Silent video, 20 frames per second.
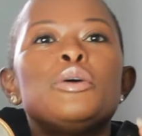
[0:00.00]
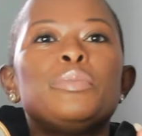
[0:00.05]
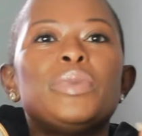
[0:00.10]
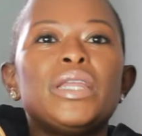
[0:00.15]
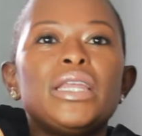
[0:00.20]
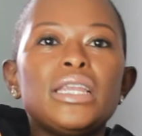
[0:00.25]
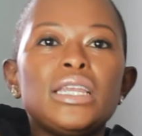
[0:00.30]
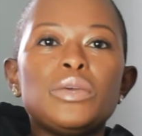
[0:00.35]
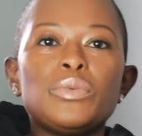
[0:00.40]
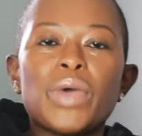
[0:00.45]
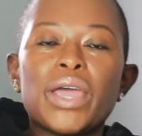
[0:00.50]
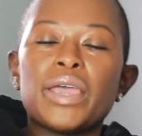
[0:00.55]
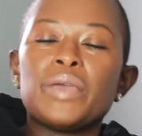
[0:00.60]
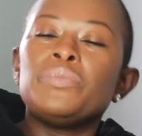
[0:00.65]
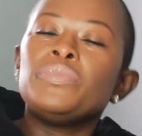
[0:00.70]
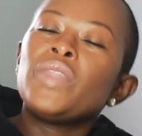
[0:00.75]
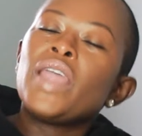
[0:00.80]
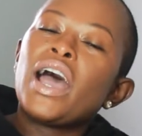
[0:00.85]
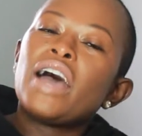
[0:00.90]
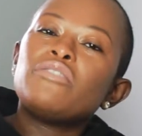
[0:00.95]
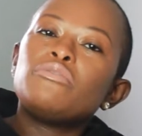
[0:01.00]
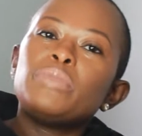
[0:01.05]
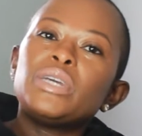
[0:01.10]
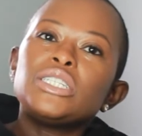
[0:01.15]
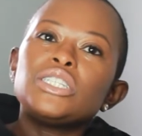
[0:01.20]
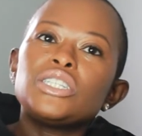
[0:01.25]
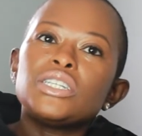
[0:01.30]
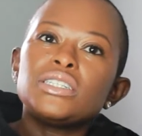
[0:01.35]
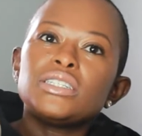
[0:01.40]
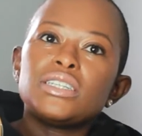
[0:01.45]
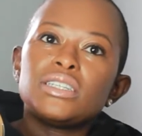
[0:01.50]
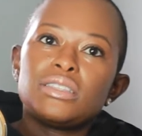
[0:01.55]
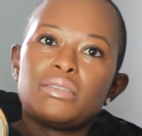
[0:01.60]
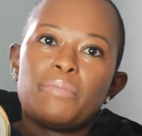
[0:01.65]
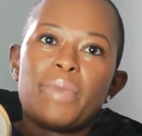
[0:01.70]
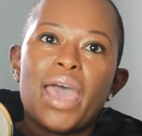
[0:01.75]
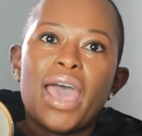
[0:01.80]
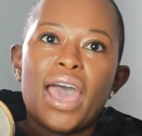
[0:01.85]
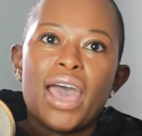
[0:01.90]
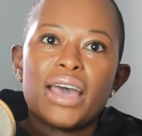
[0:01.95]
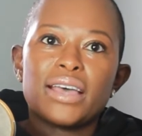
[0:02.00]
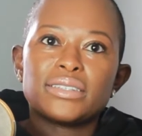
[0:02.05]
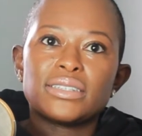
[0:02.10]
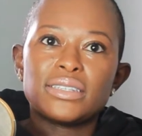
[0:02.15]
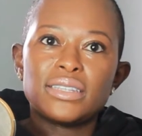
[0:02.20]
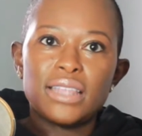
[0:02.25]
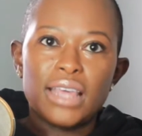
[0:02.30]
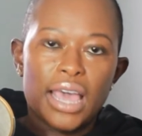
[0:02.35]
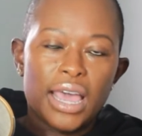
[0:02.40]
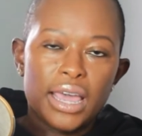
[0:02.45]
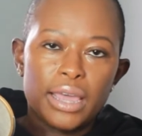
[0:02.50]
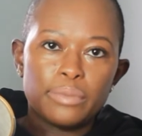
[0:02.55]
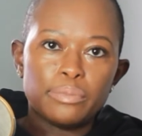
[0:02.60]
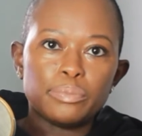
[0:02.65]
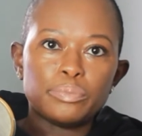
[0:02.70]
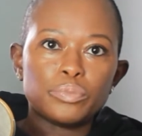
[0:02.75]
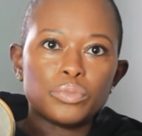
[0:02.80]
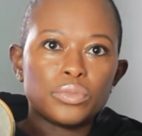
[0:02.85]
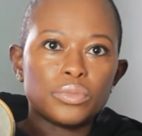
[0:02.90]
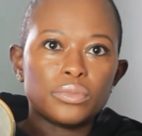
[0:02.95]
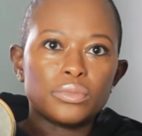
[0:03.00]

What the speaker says: But anyway, I've mentioned in the past that